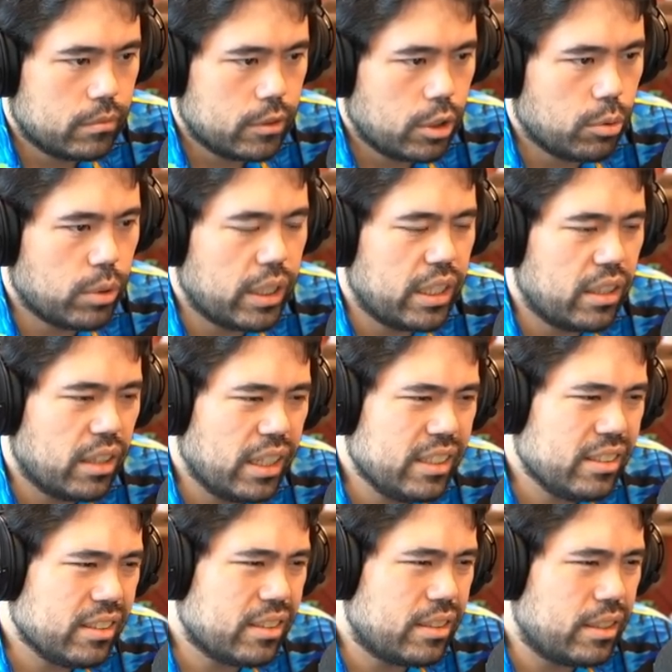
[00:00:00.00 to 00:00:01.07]
all right he likes
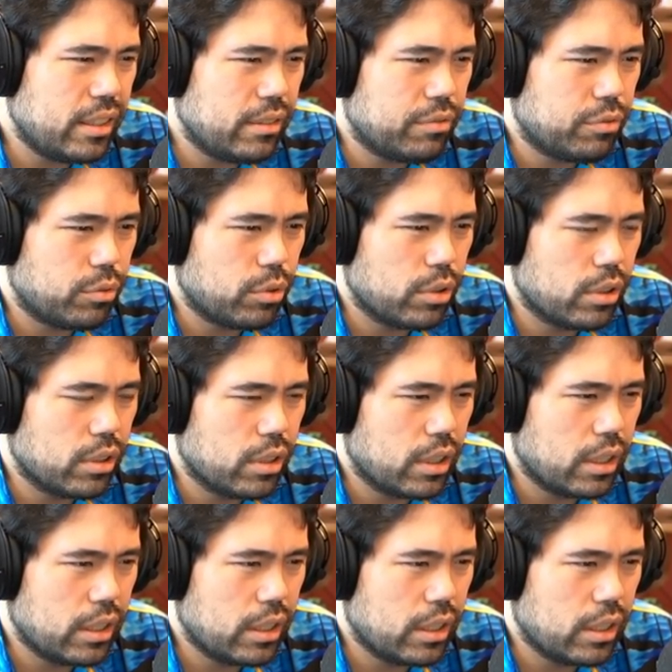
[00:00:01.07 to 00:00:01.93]
his d4